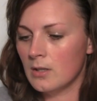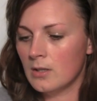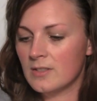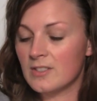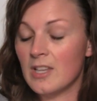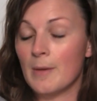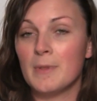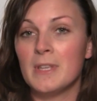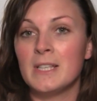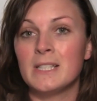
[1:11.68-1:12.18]

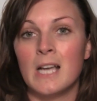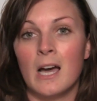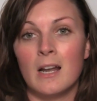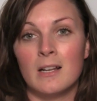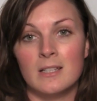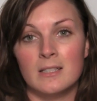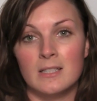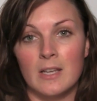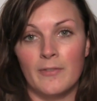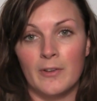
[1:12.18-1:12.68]
Some of these
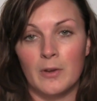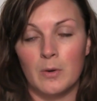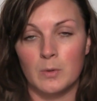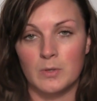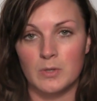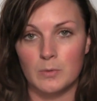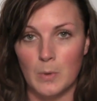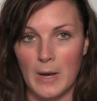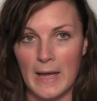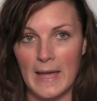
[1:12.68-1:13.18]
colours are difficult
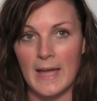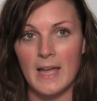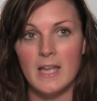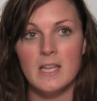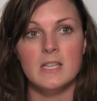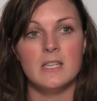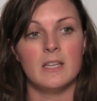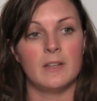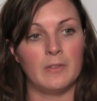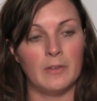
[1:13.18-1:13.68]
to wear.
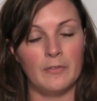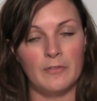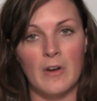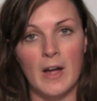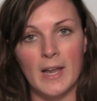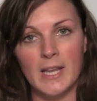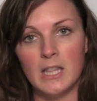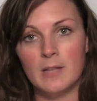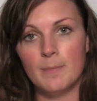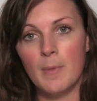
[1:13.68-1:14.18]
If you're
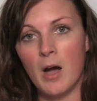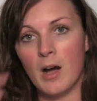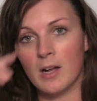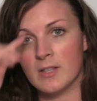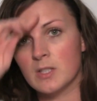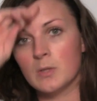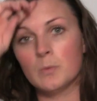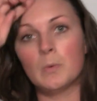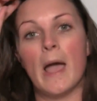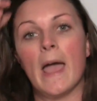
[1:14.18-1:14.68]
finding them
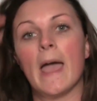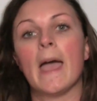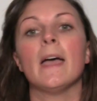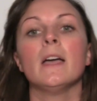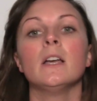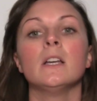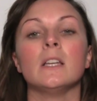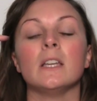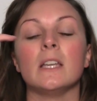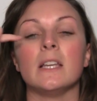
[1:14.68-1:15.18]
hard to
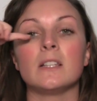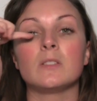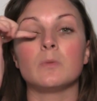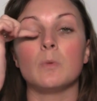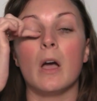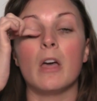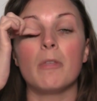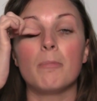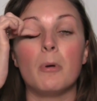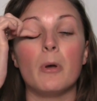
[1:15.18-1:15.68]
wear, it's
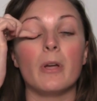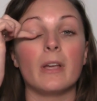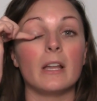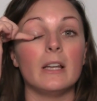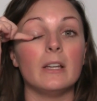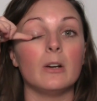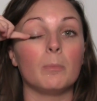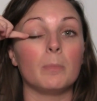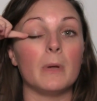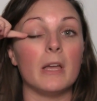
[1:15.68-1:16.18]
worth putting a
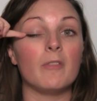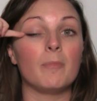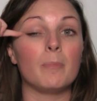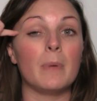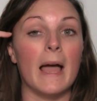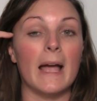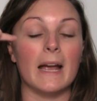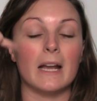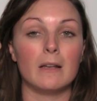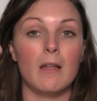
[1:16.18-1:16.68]
little bit of
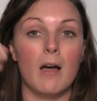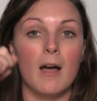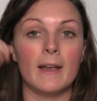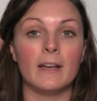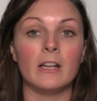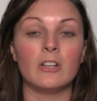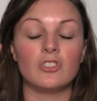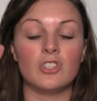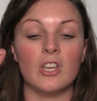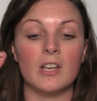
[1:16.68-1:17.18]
black
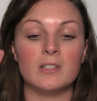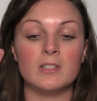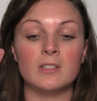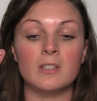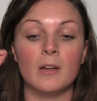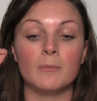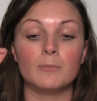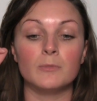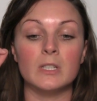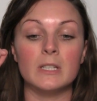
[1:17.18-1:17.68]
liner just
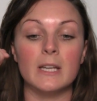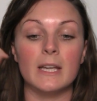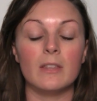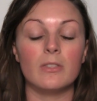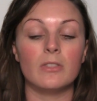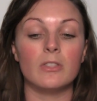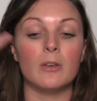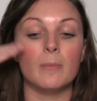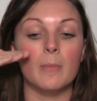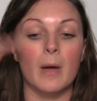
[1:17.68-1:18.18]

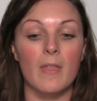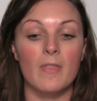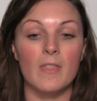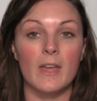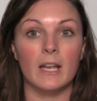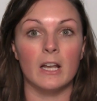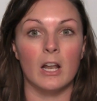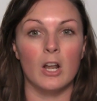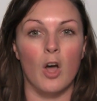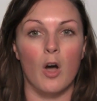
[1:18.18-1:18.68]
underneath them and
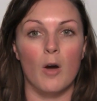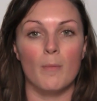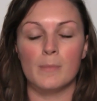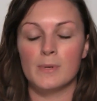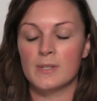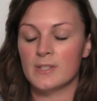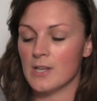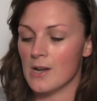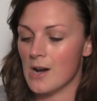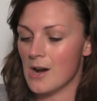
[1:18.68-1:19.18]
then a lot of
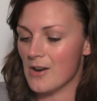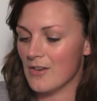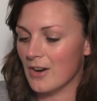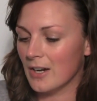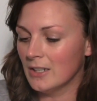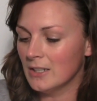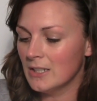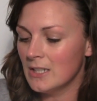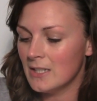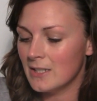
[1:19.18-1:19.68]

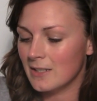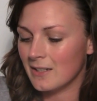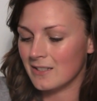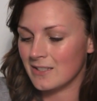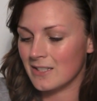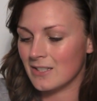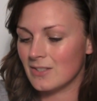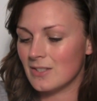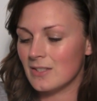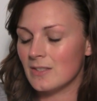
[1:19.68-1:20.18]
mascara, because
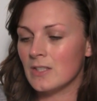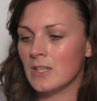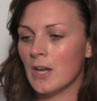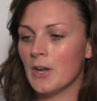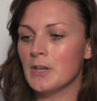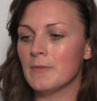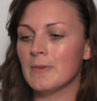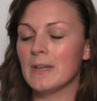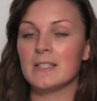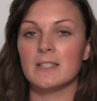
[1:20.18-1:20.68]
it's the
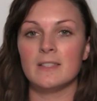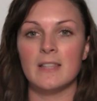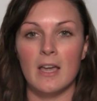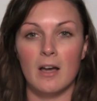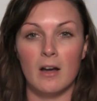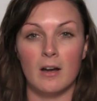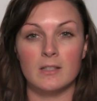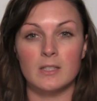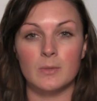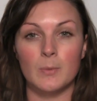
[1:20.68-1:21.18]
only reason they're
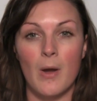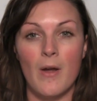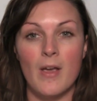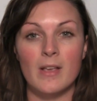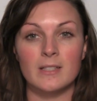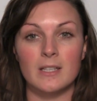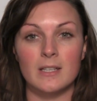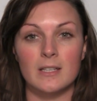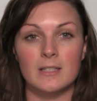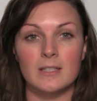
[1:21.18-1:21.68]
hard to wear
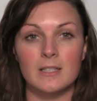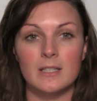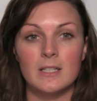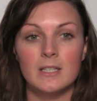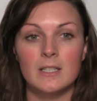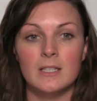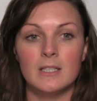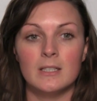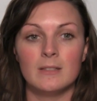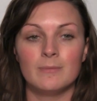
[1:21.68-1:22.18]
is because
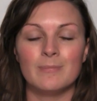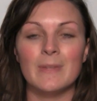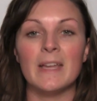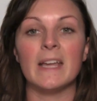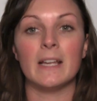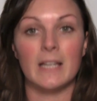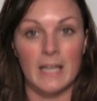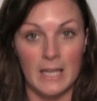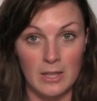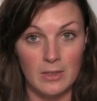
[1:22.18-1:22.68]

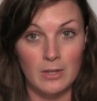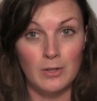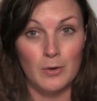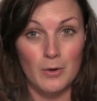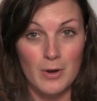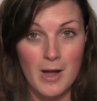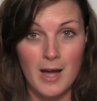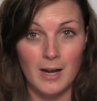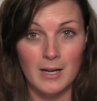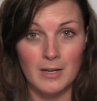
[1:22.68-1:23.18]
either
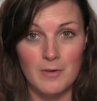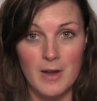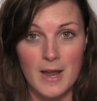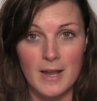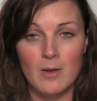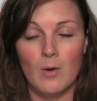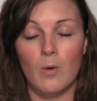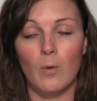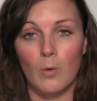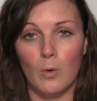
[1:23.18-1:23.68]
you're
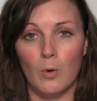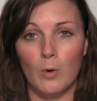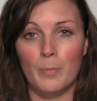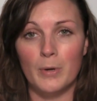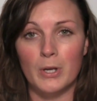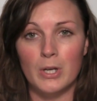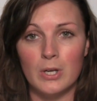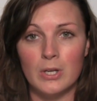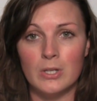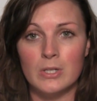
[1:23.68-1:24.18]
colouring or
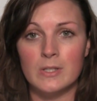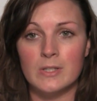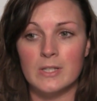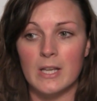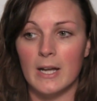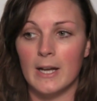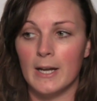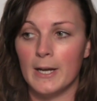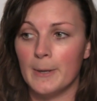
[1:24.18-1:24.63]
because